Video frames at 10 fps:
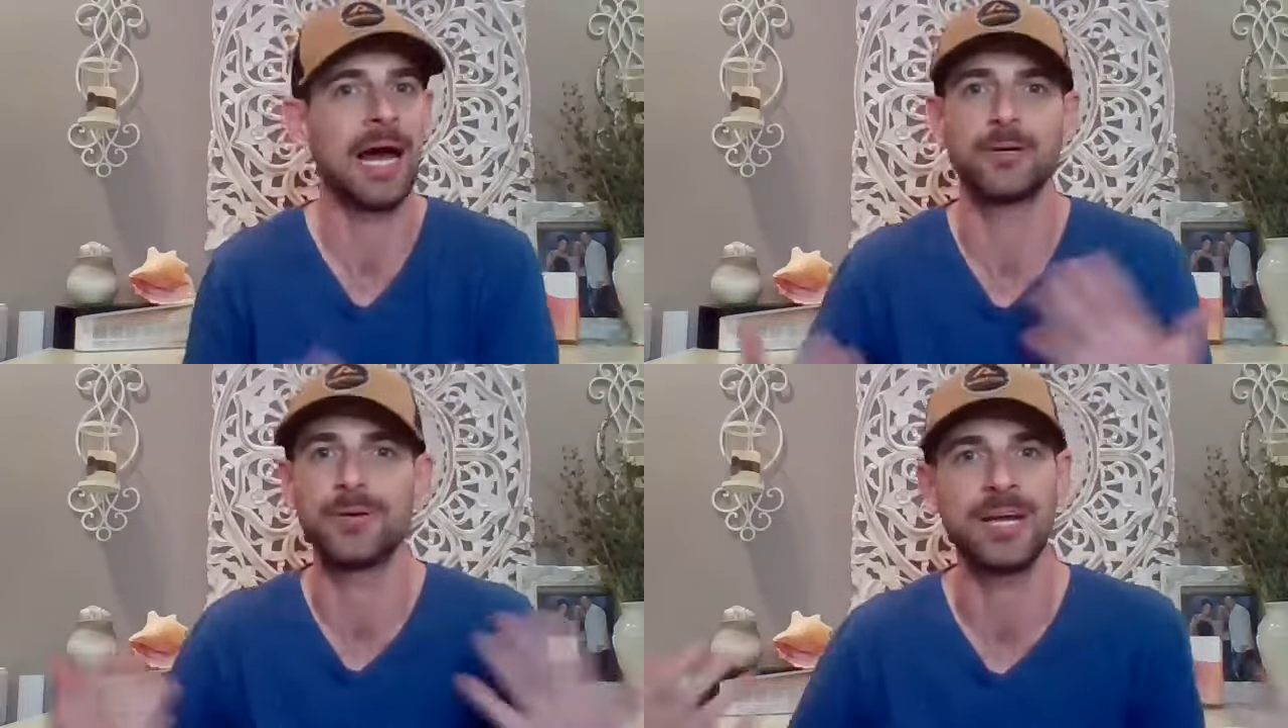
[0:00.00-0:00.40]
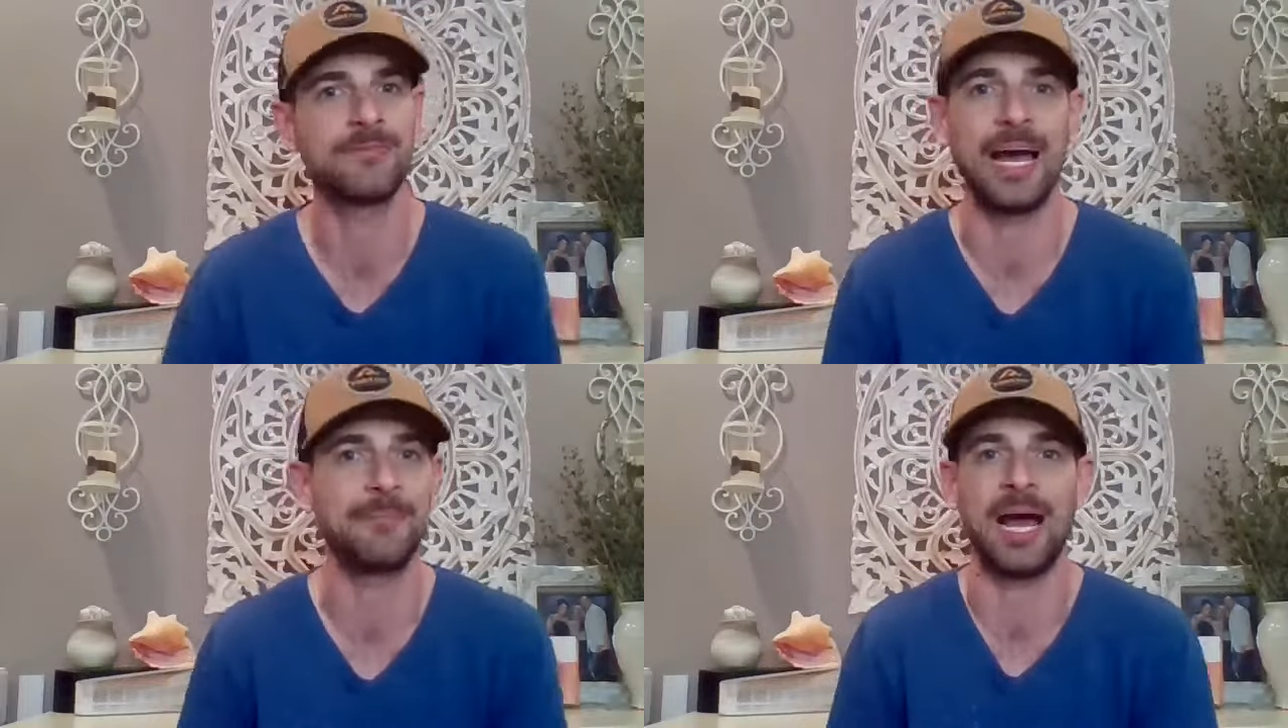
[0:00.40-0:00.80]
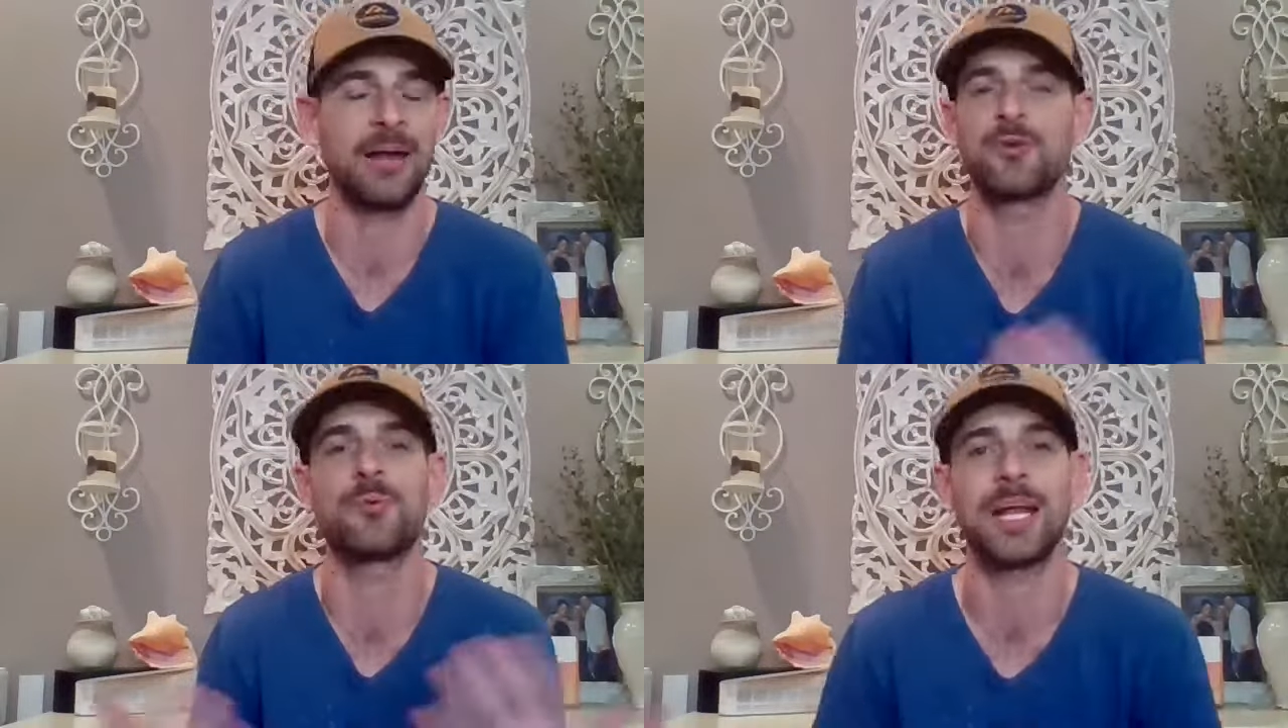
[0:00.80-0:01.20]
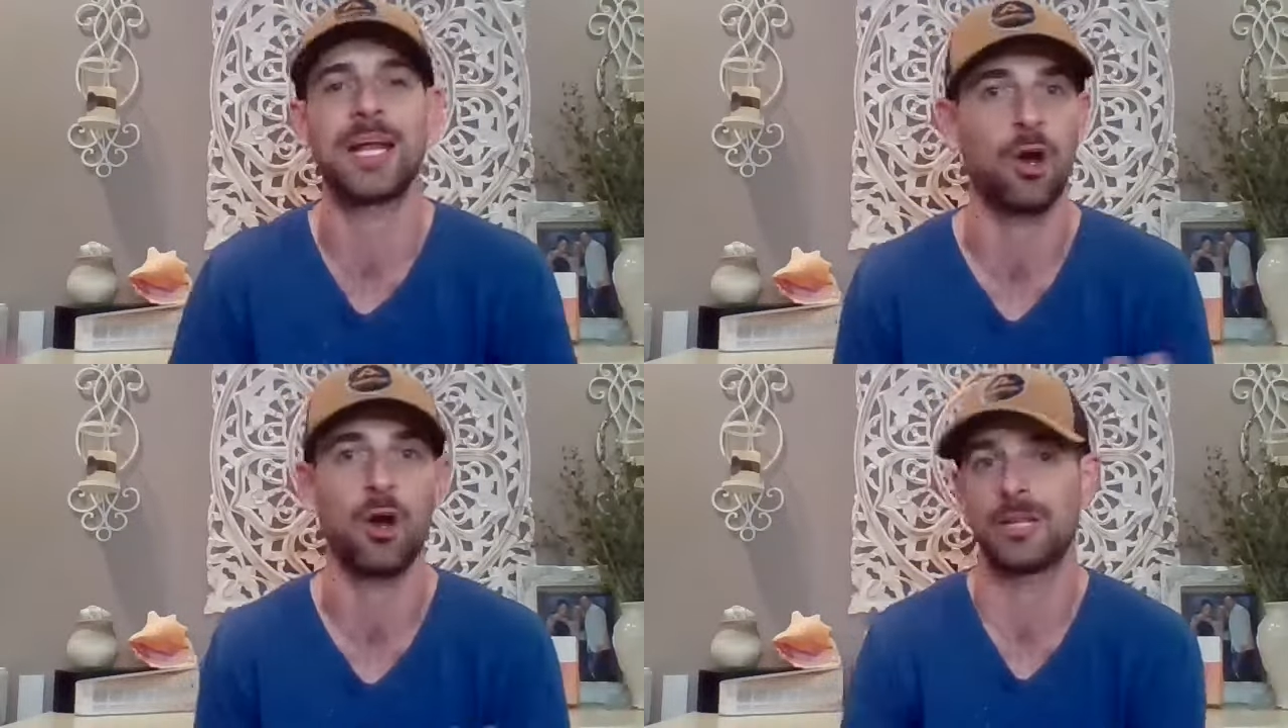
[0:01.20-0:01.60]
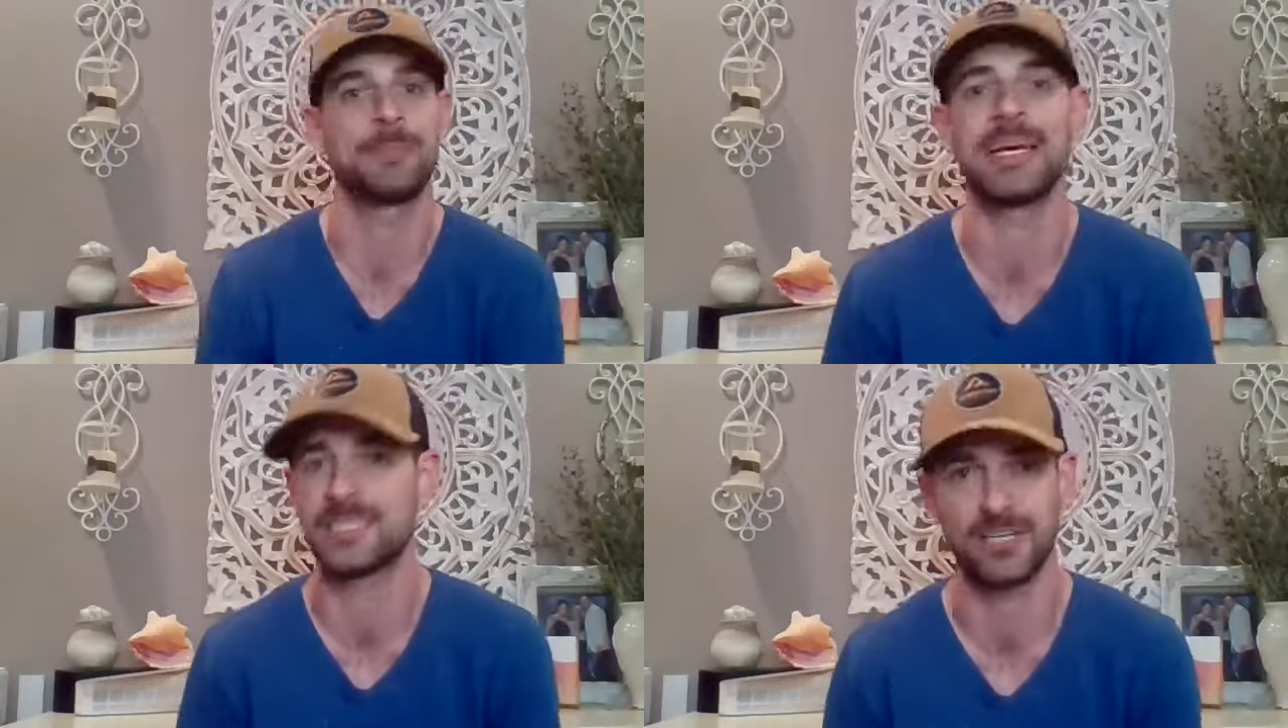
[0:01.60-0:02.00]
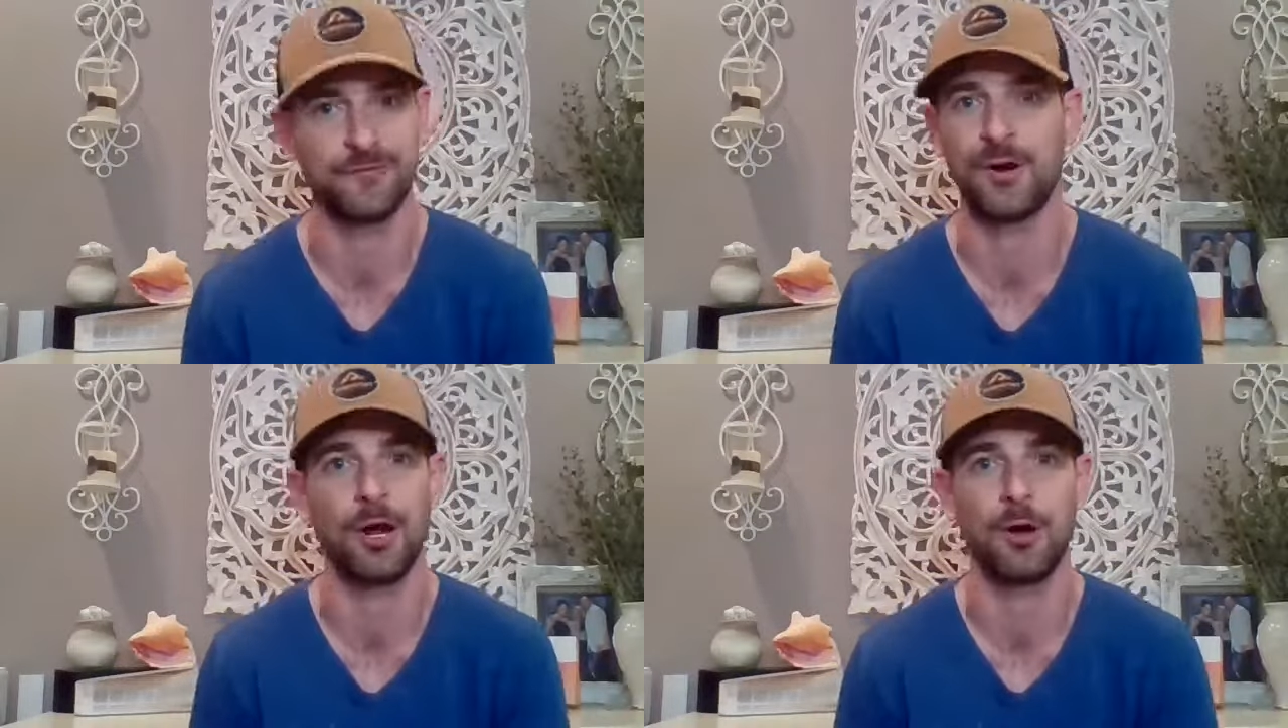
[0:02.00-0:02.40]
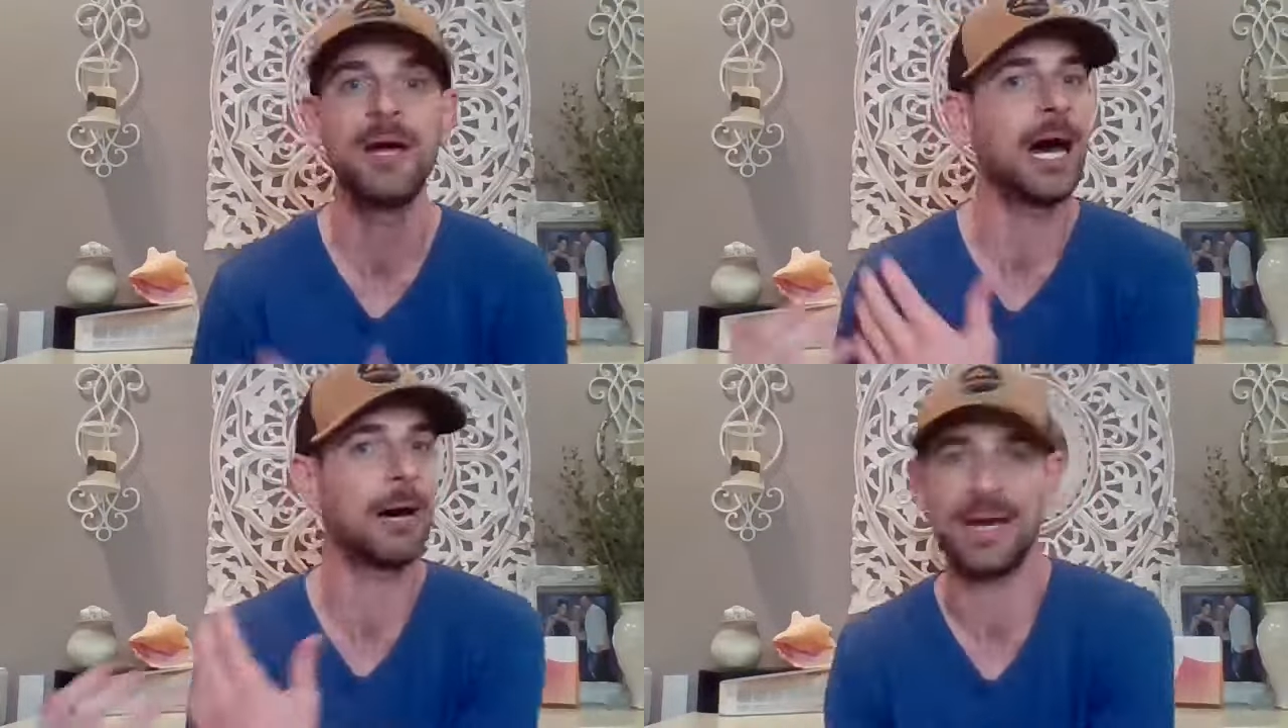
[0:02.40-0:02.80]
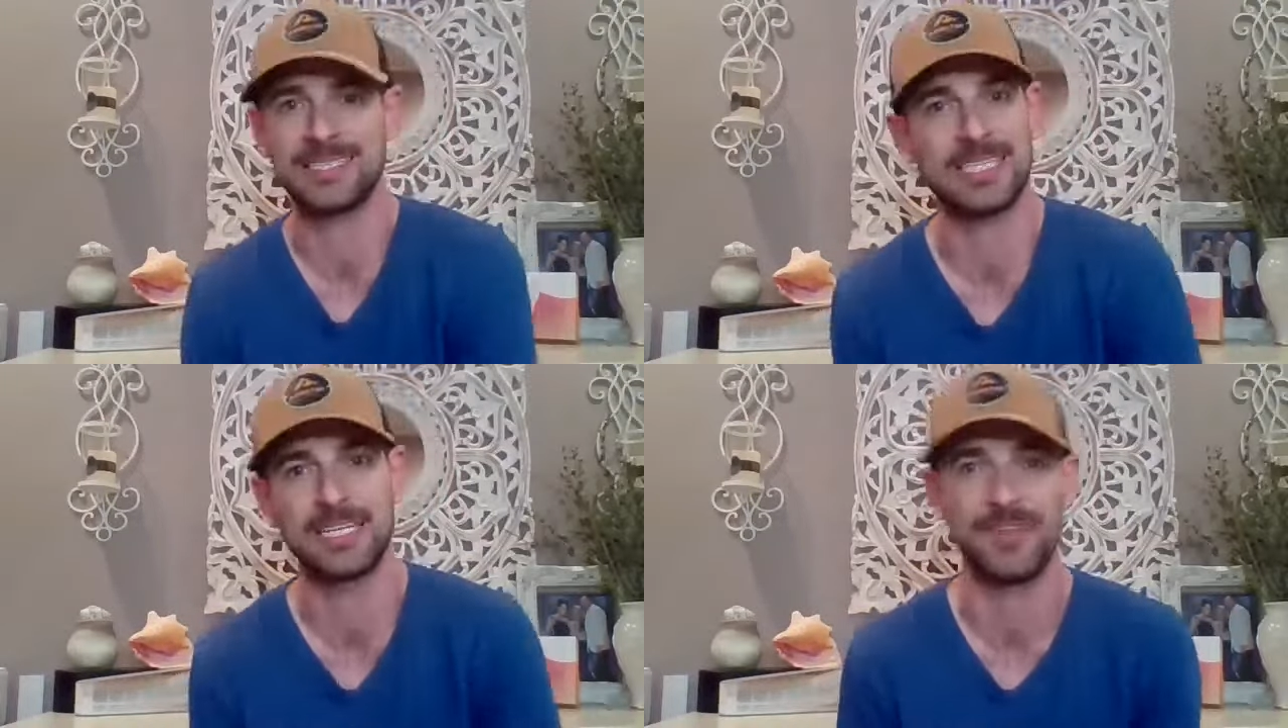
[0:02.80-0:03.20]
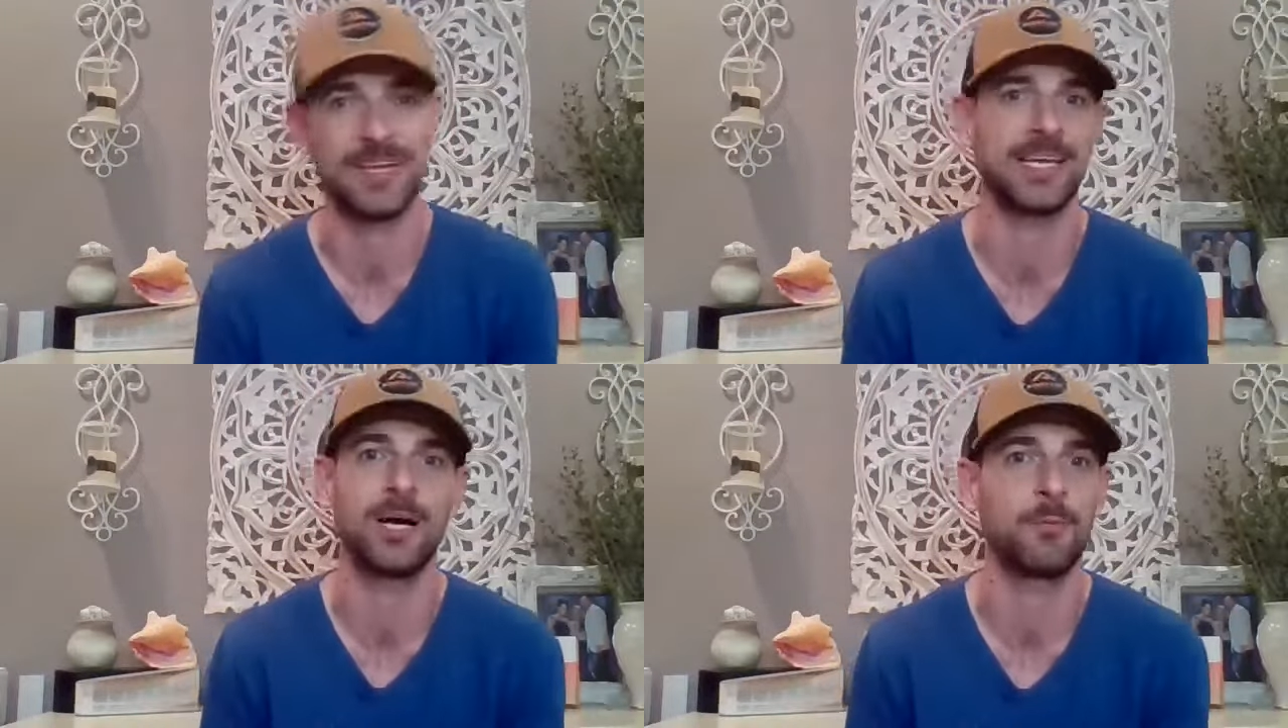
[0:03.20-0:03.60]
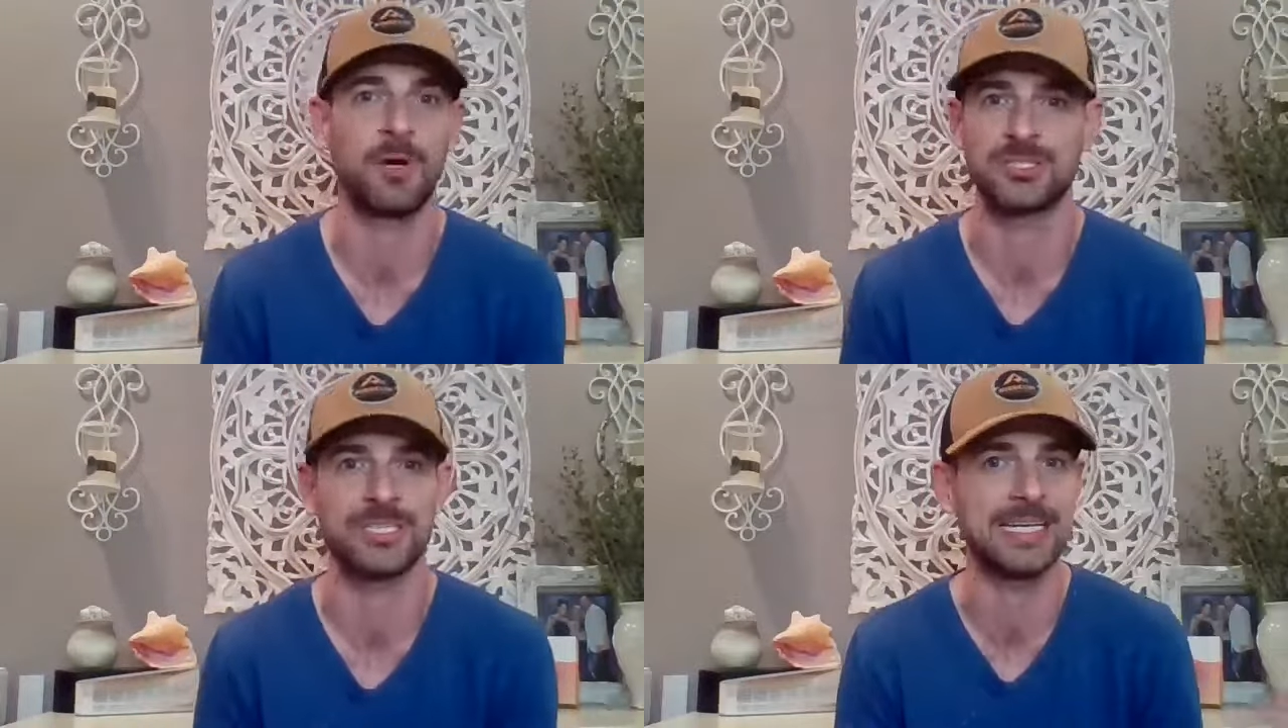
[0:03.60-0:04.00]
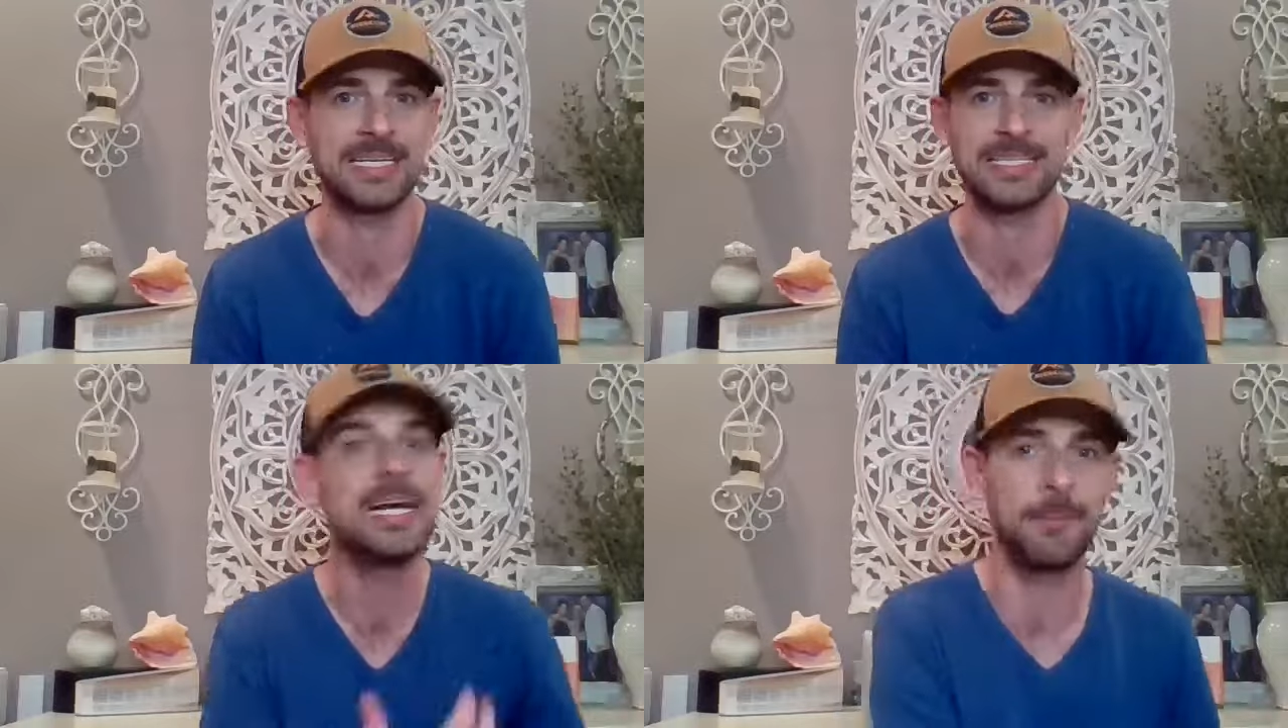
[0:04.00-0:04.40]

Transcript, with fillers: i don't have the I'm, everyone i call i'm asking for help i'm asking if they can help watch the kids